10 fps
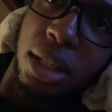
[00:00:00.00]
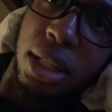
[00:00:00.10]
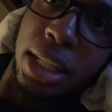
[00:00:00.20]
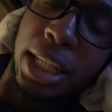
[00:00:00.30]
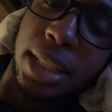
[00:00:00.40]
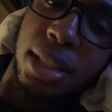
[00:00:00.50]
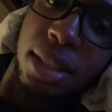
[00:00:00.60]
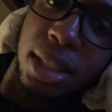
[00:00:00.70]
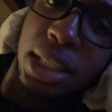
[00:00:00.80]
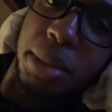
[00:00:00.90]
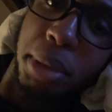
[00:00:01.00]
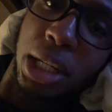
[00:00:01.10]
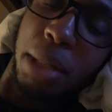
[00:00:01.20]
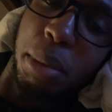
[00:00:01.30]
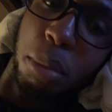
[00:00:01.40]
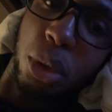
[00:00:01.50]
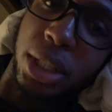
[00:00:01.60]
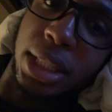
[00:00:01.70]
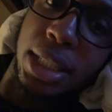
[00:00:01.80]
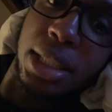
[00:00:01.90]
Issa is becoming more
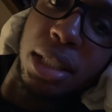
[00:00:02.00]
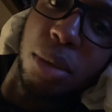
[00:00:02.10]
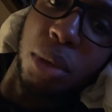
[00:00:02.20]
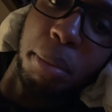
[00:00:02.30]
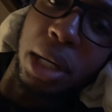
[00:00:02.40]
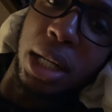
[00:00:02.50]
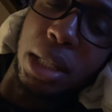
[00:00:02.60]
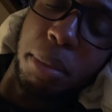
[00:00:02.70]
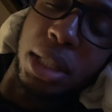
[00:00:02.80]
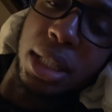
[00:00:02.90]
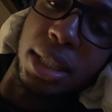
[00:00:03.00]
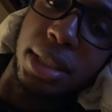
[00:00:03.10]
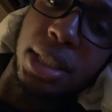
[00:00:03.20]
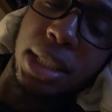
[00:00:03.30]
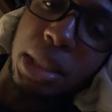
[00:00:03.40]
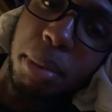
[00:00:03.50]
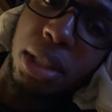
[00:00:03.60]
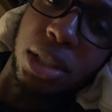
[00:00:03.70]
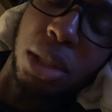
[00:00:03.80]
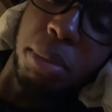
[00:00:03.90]
distant with Molly because she is spending
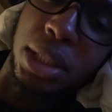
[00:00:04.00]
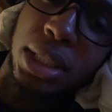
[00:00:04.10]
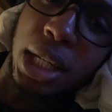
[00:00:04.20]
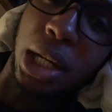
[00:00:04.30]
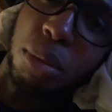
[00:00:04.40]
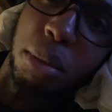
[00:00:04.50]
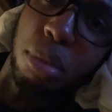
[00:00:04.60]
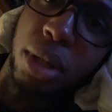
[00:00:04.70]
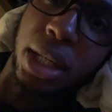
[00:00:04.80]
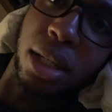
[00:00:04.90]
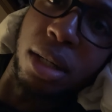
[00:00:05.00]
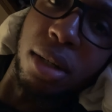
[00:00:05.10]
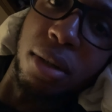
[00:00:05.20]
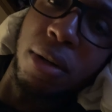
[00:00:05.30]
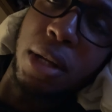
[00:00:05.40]
so much time with Braid Hoe,